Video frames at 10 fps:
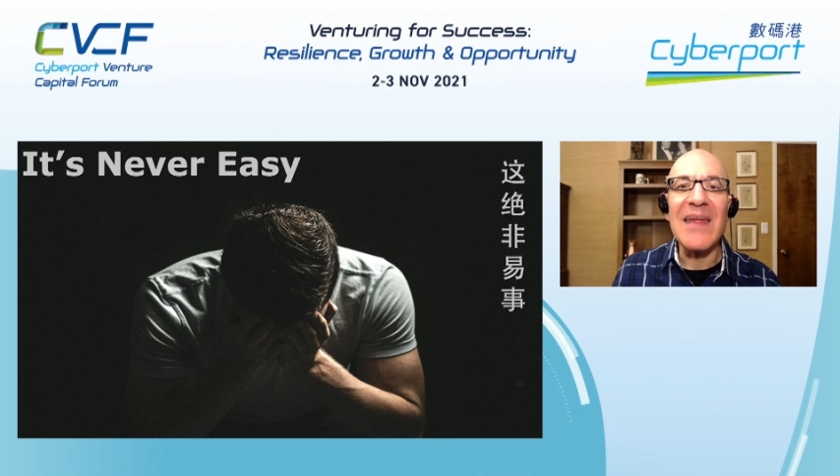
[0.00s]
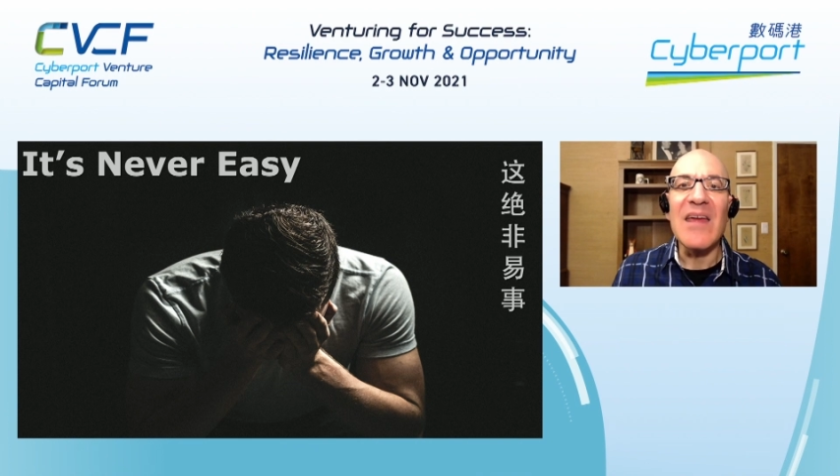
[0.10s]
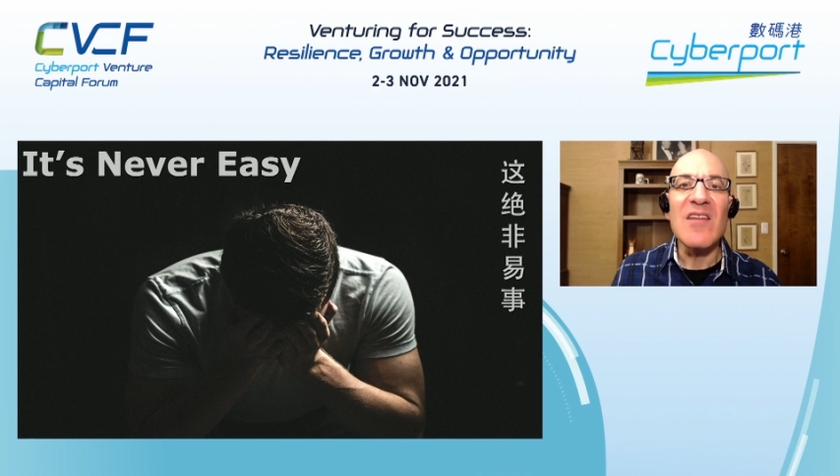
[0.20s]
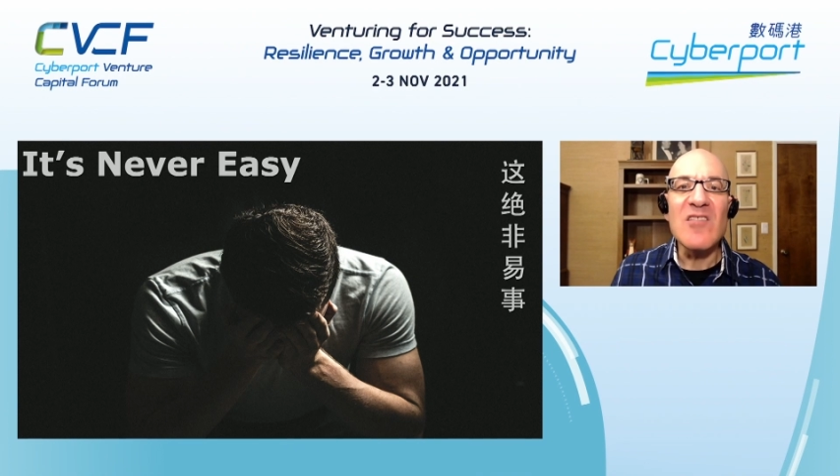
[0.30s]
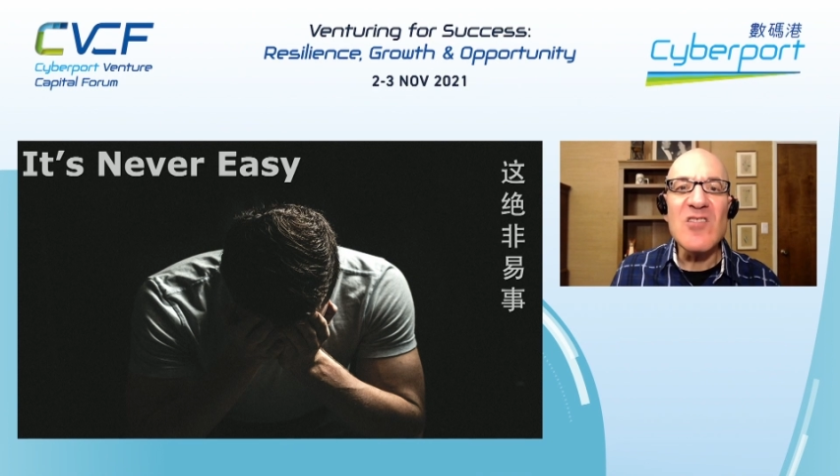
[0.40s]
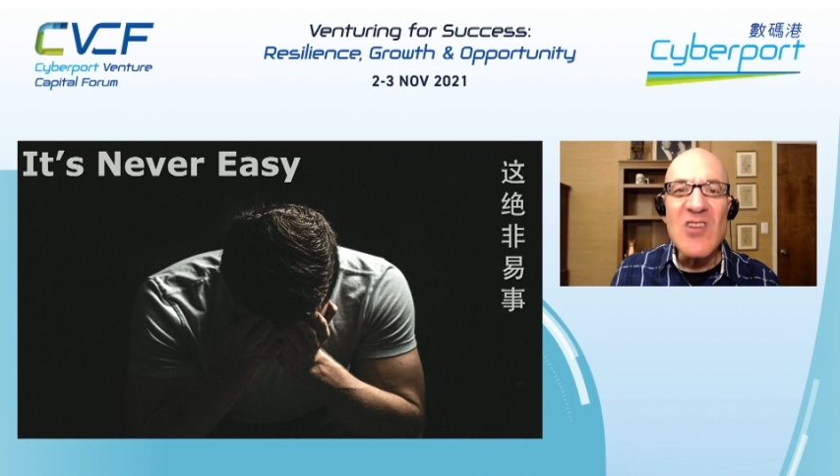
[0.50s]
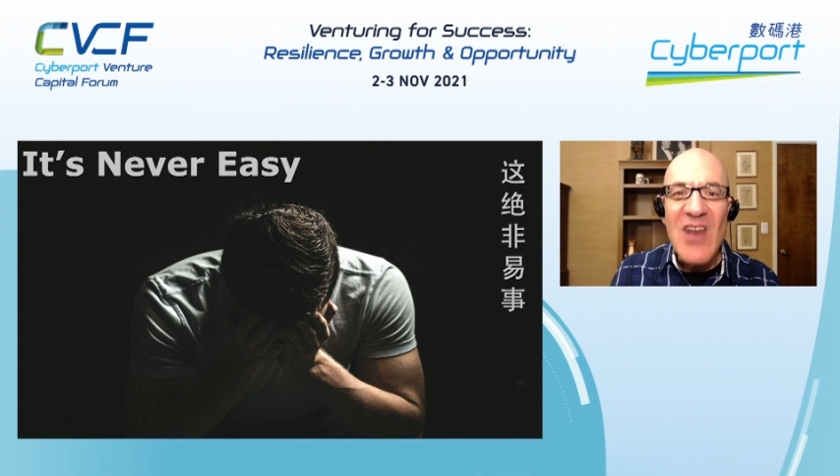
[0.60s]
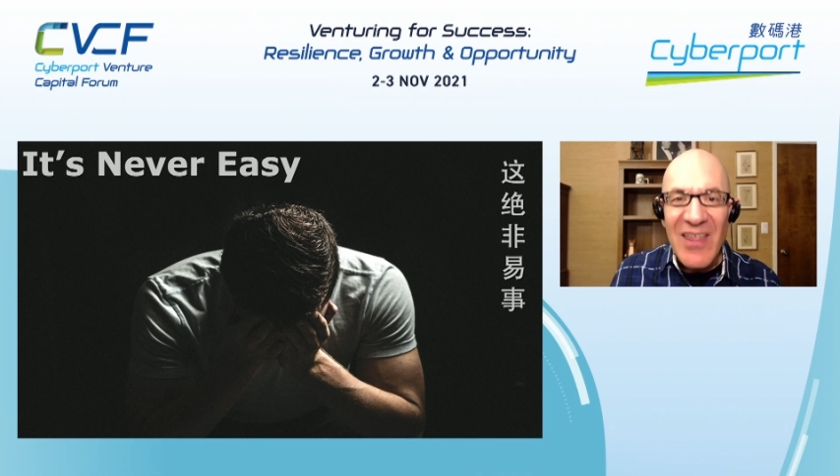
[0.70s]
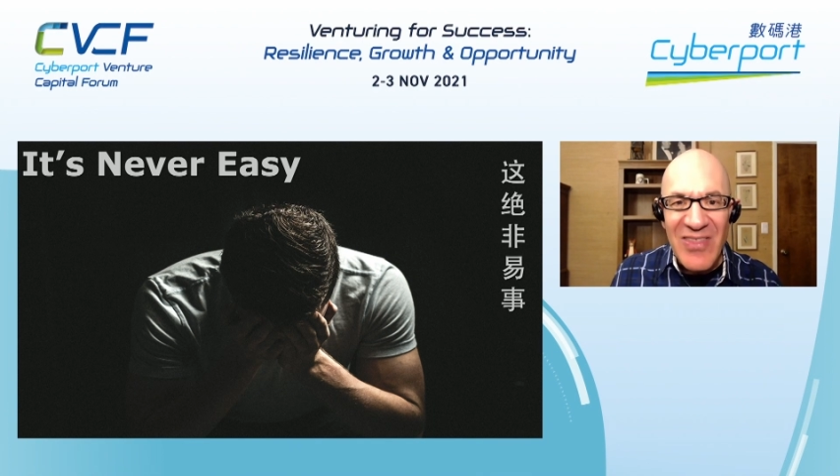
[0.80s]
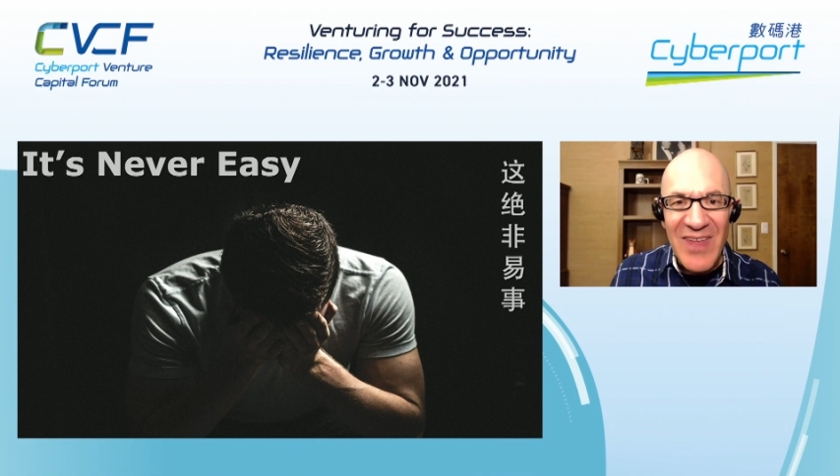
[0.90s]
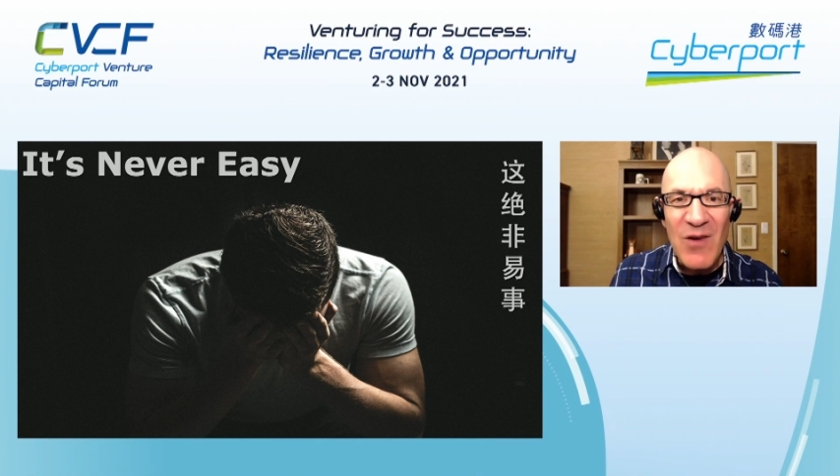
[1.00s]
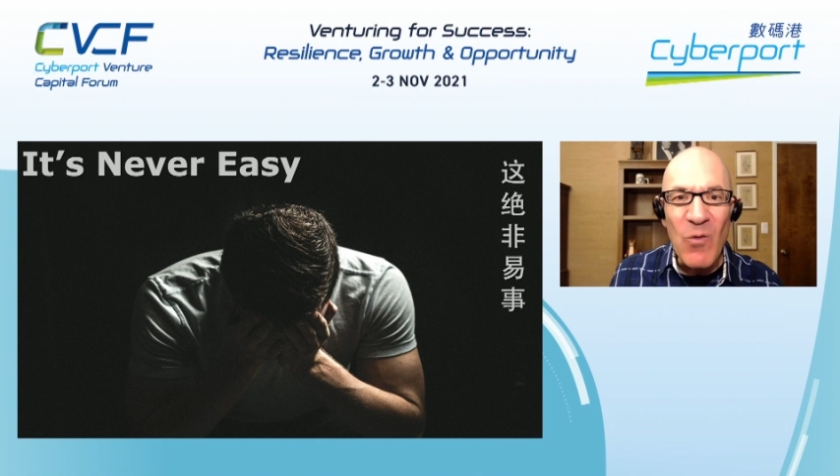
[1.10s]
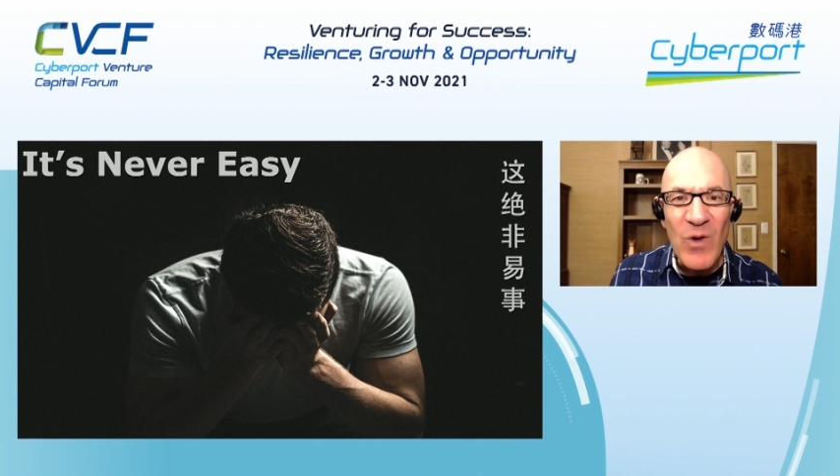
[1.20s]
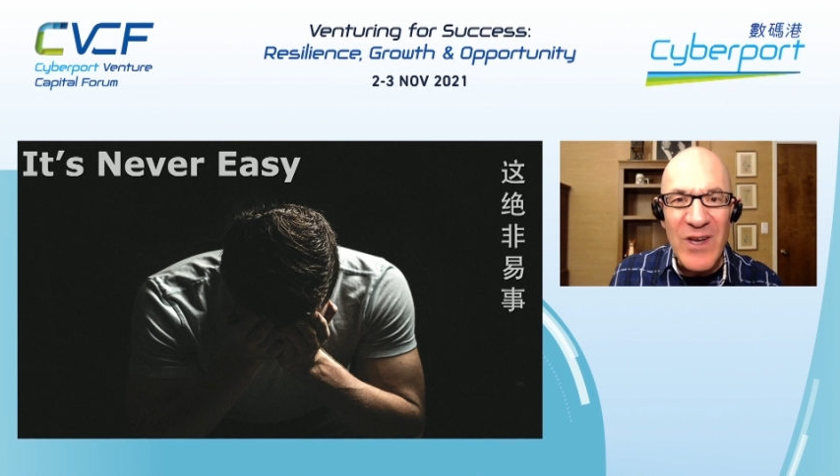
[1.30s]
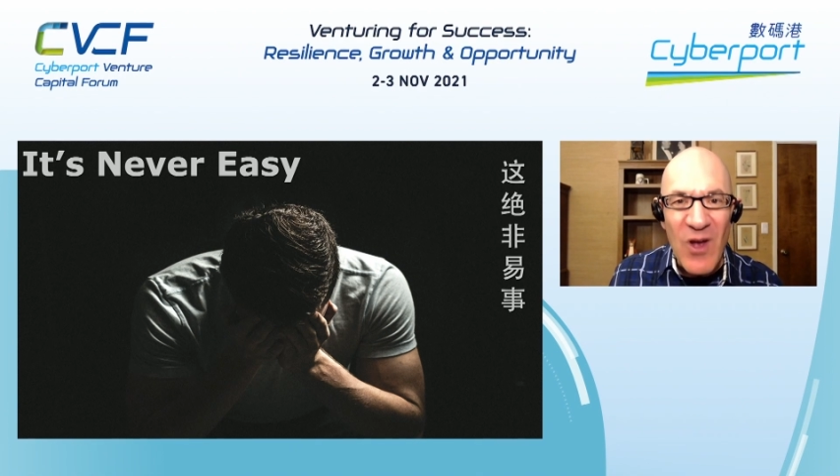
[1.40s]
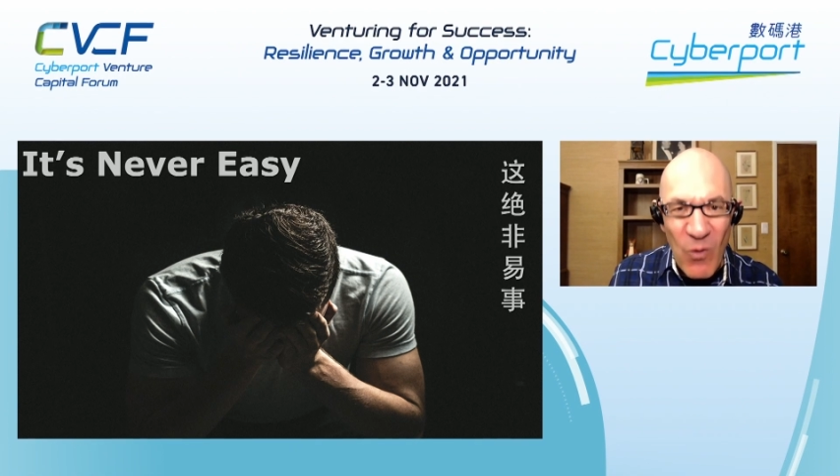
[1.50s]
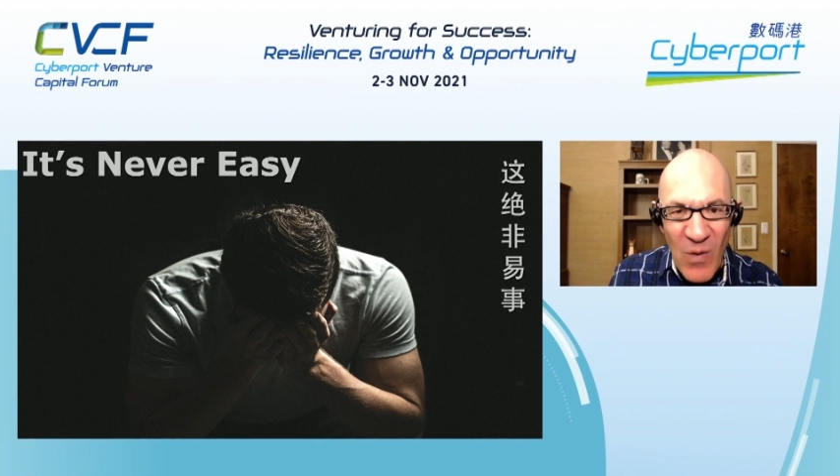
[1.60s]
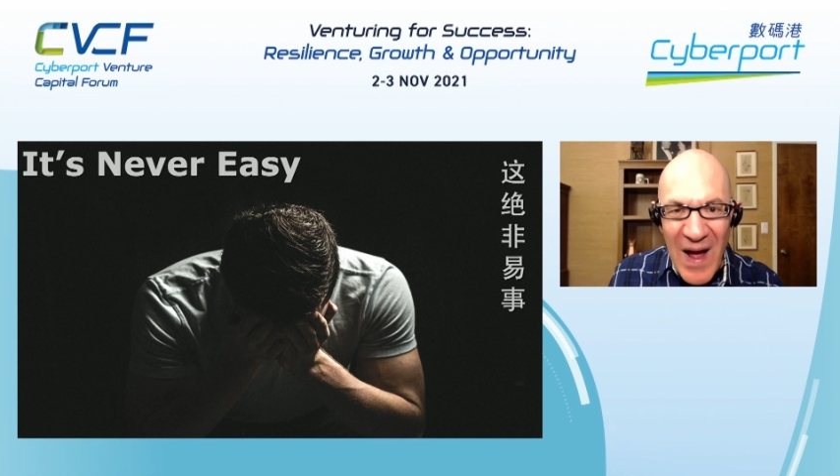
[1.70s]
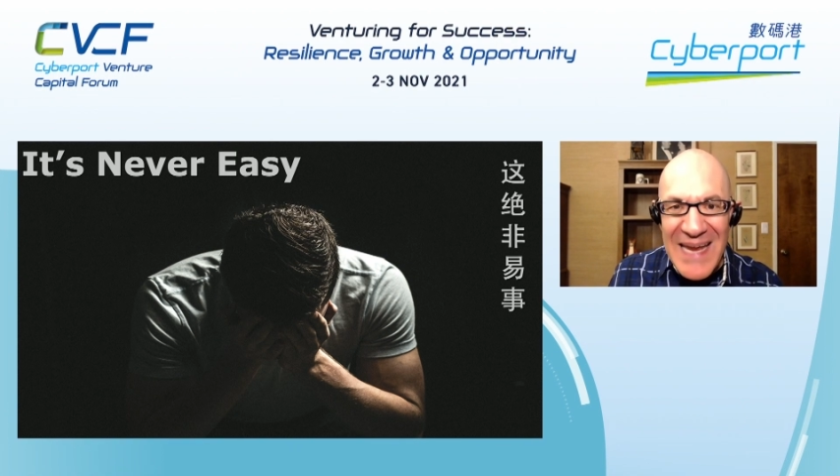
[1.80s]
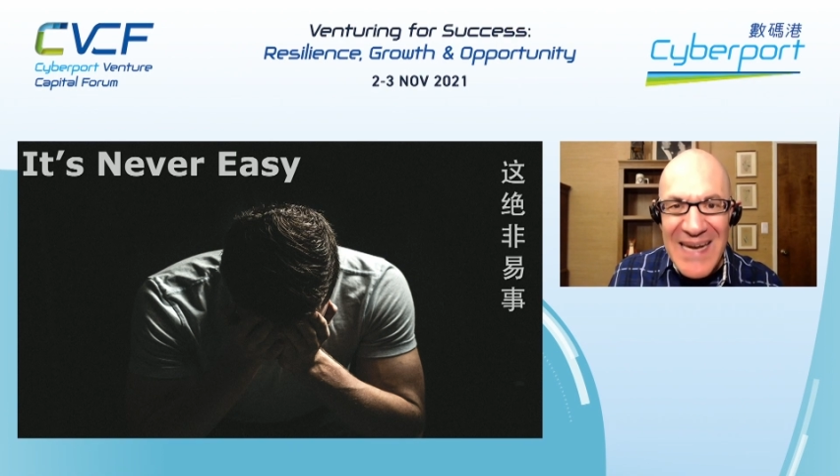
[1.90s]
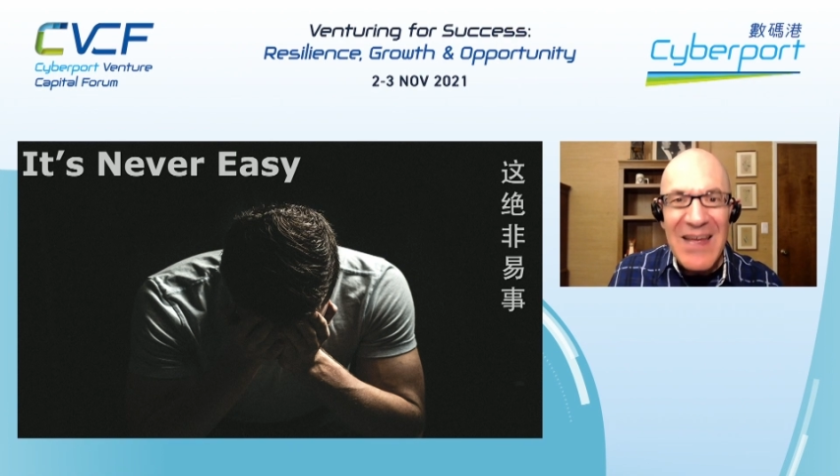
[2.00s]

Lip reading: nothing would go right,